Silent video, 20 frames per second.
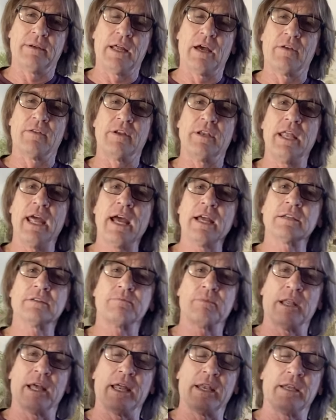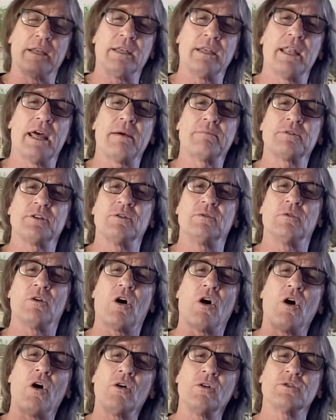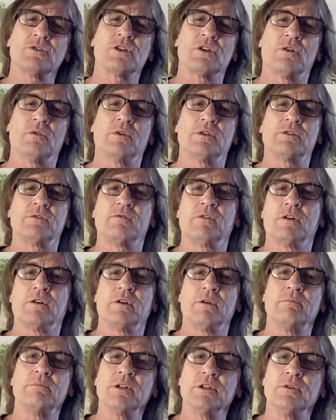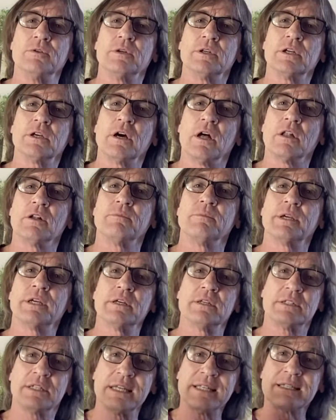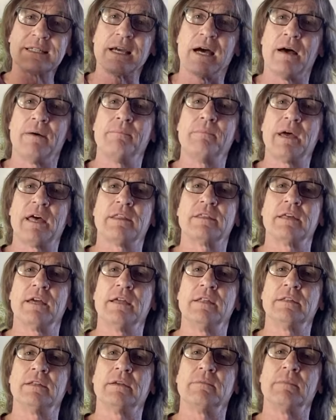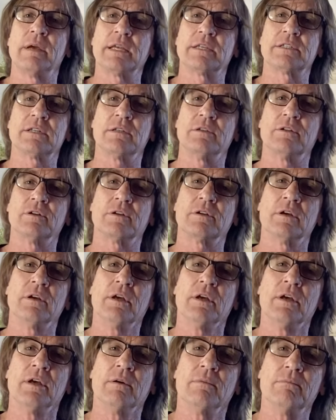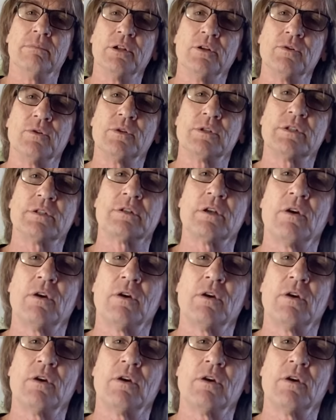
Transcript: Now the next planet, Neptune, also is very blue in color because it's got methane that makes it look blue as